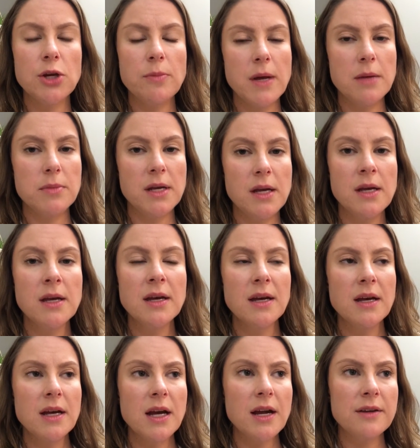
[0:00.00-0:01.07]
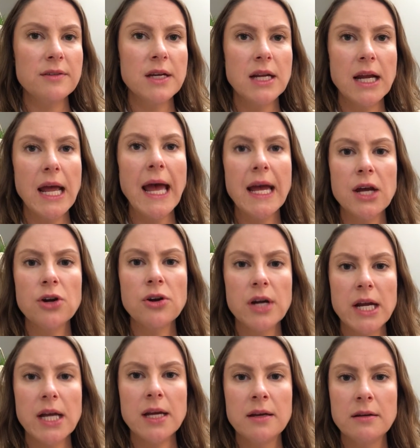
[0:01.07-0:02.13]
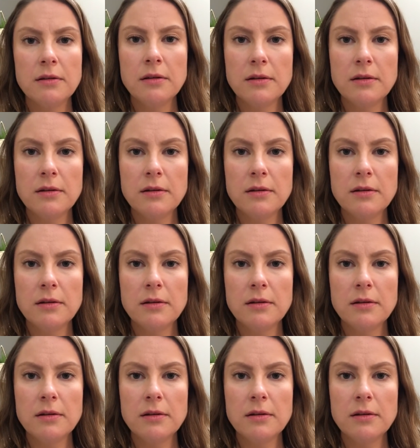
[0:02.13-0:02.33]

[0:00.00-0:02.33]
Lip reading: You may be kind of getting angry